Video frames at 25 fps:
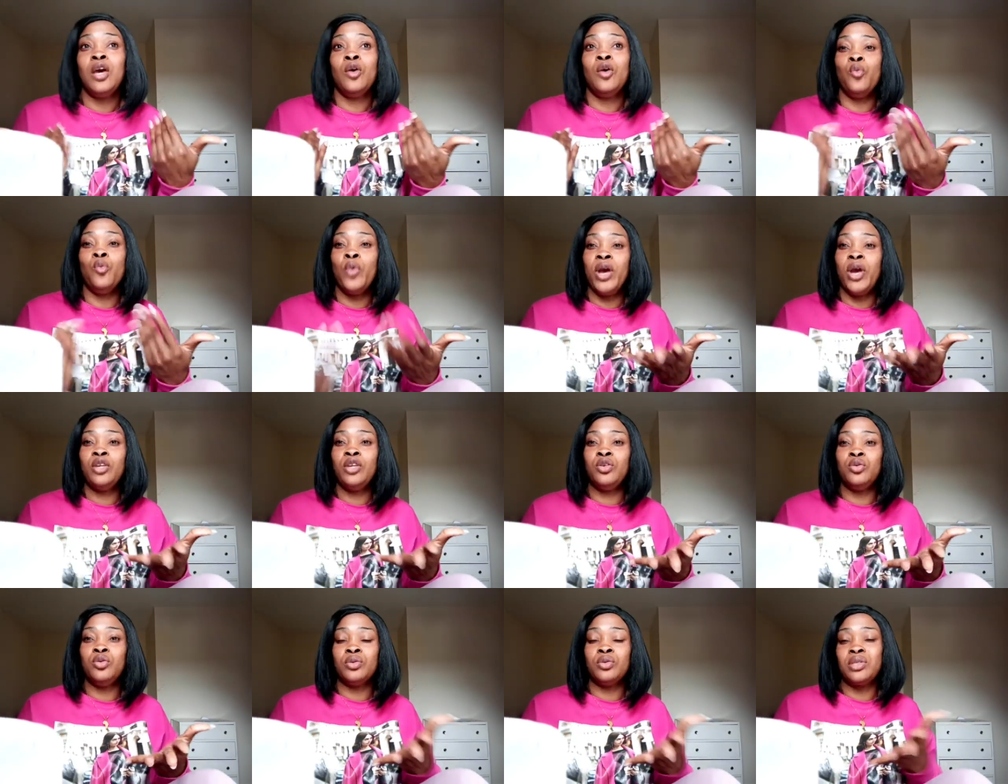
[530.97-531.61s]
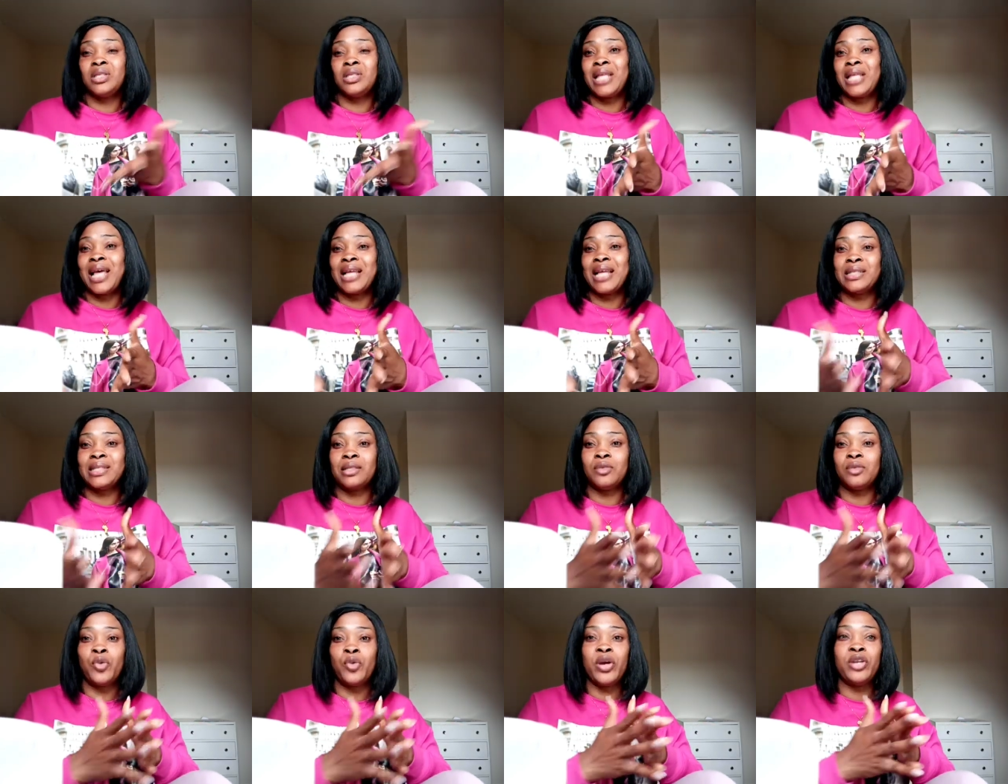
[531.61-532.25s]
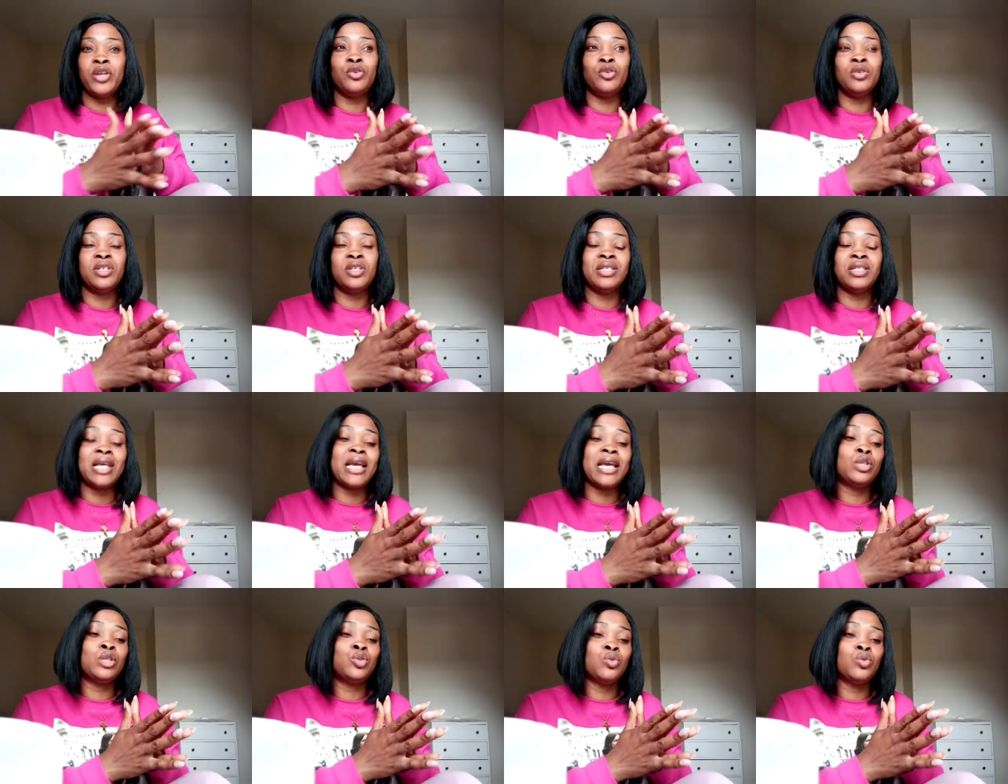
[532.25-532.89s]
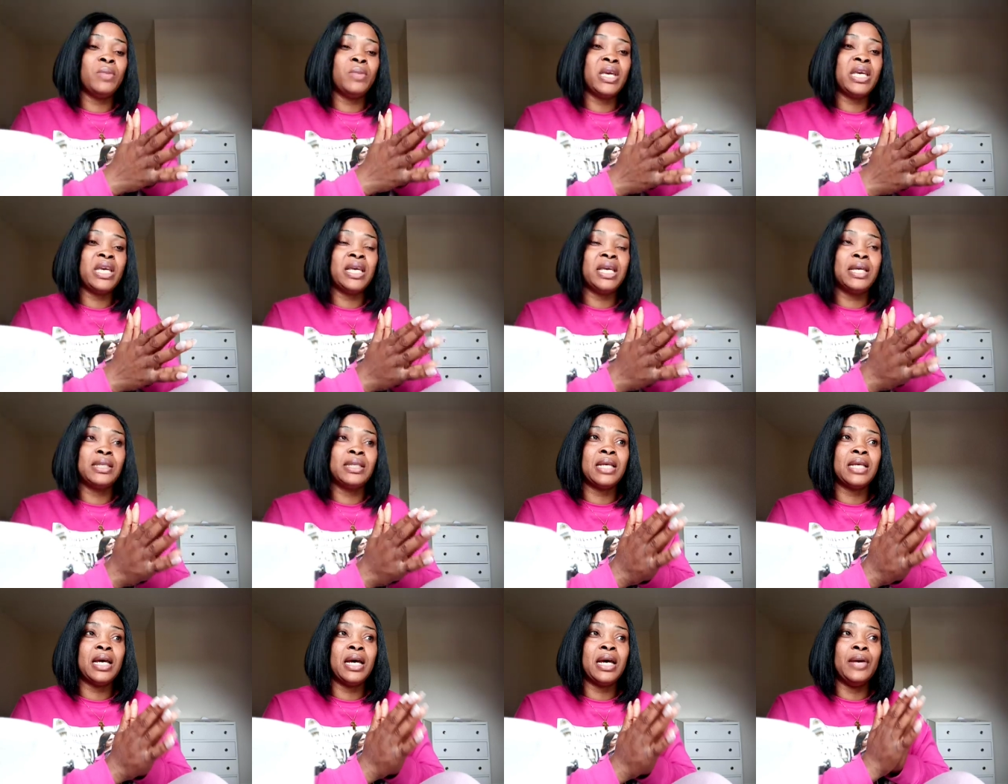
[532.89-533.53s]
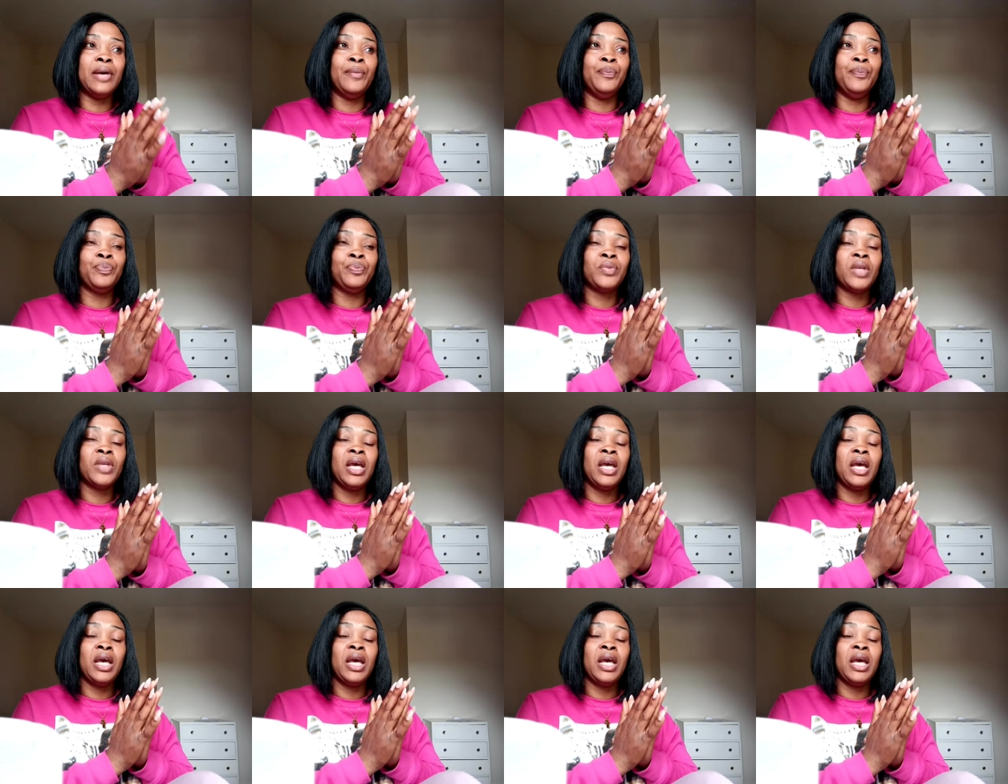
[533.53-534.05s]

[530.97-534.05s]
When you start, when you decide to make it um,